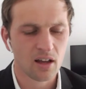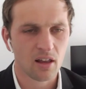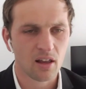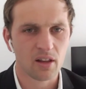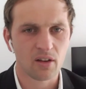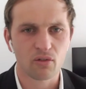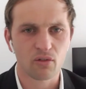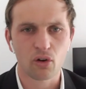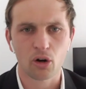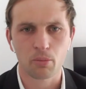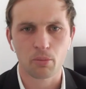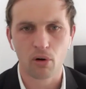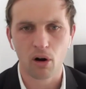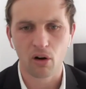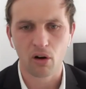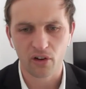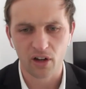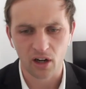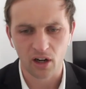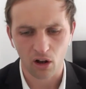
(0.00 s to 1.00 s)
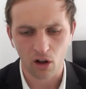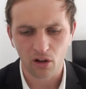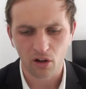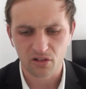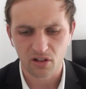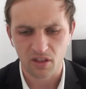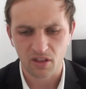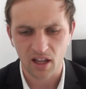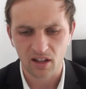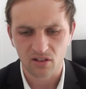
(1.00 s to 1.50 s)
they've got a profit and
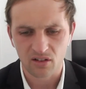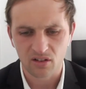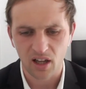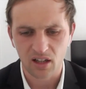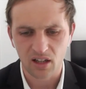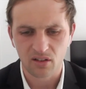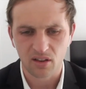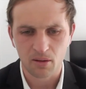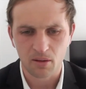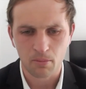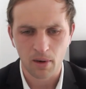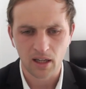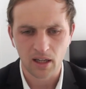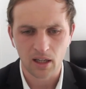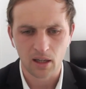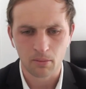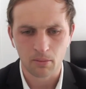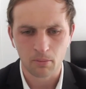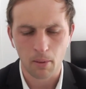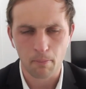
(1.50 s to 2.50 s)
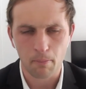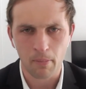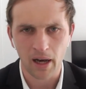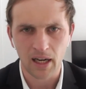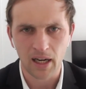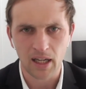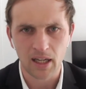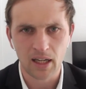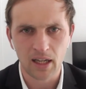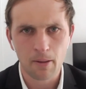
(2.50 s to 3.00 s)
loss, and that says they're making
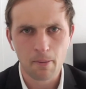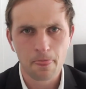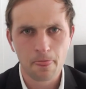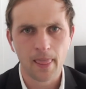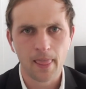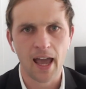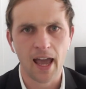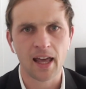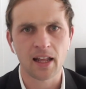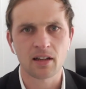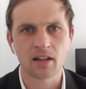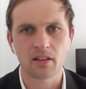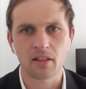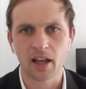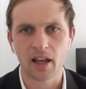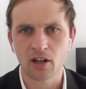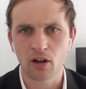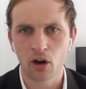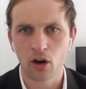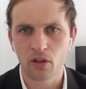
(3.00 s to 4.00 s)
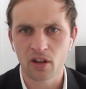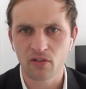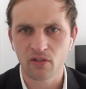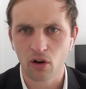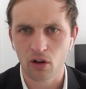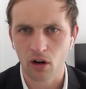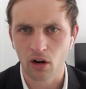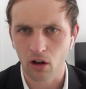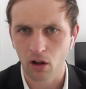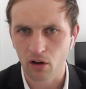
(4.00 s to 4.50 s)
money, and they know they've
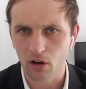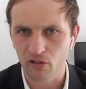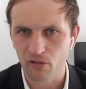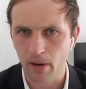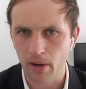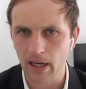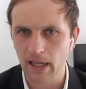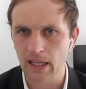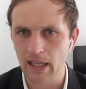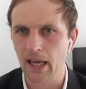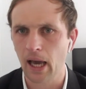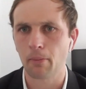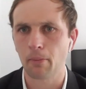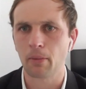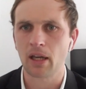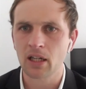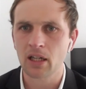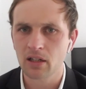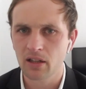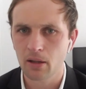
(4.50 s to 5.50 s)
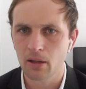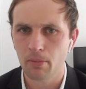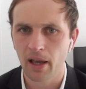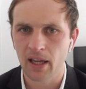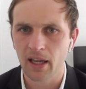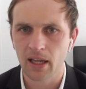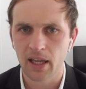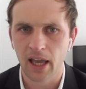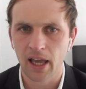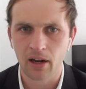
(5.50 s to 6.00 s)
got a lot of money coming into their
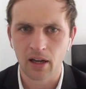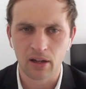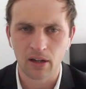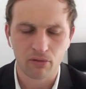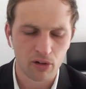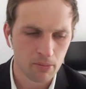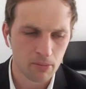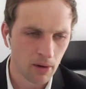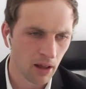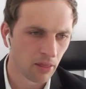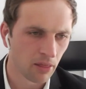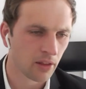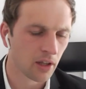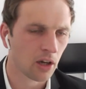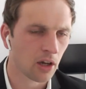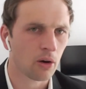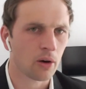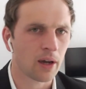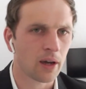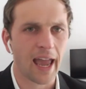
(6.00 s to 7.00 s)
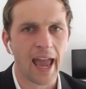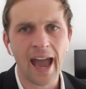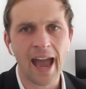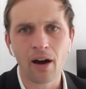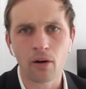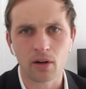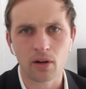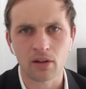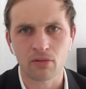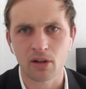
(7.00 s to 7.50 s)
bank account every month and going
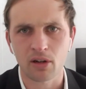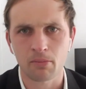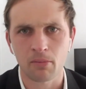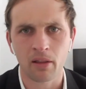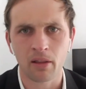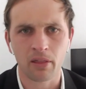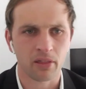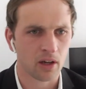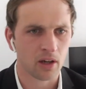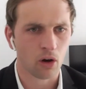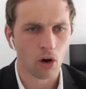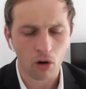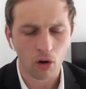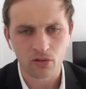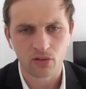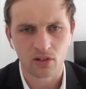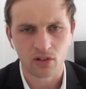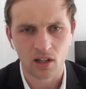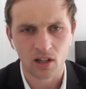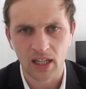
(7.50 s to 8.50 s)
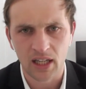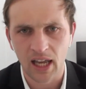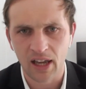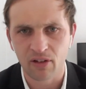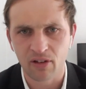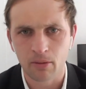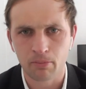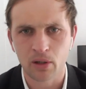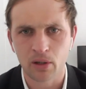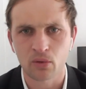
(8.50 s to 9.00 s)
out every month. They're constantly
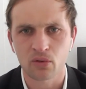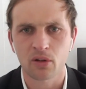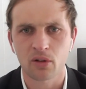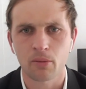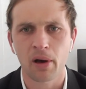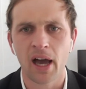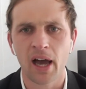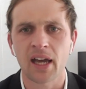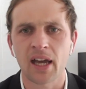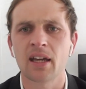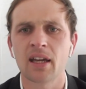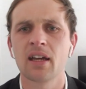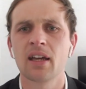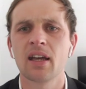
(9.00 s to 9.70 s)
having bills to pay,